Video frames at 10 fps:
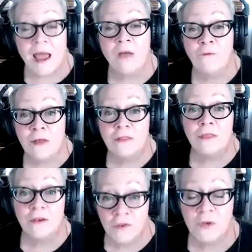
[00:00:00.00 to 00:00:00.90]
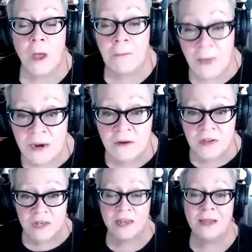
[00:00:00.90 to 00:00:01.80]
I feel there's a bigger
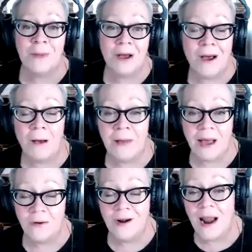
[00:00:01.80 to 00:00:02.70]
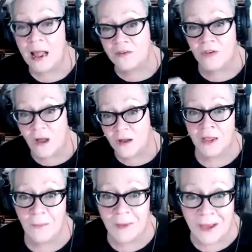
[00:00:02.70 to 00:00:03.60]
stigma about not
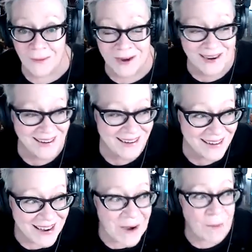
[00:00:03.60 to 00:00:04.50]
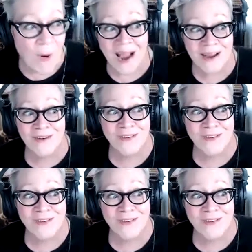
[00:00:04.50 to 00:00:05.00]
talking about why you're